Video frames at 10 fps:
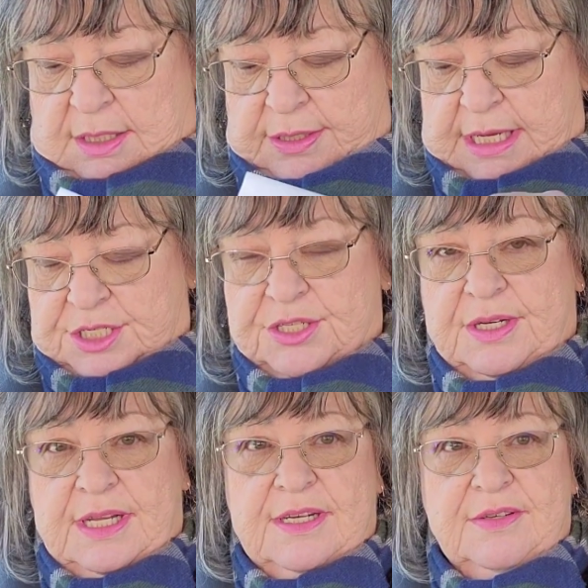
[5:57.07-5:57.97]
You'll get
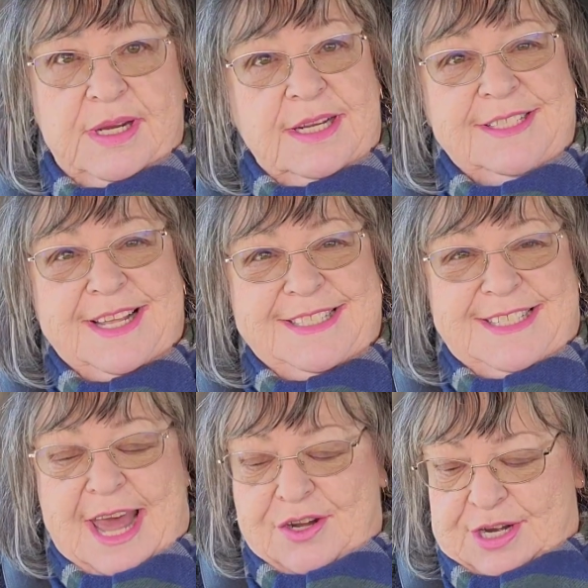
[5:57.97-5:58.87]
your earrings on
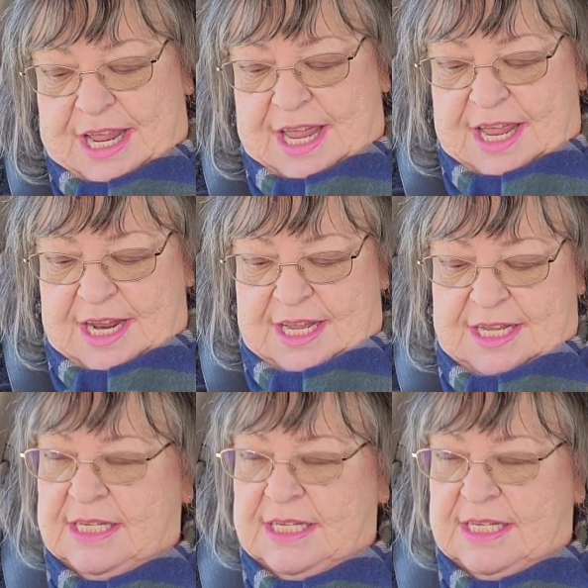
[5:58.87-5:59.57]
Saturday.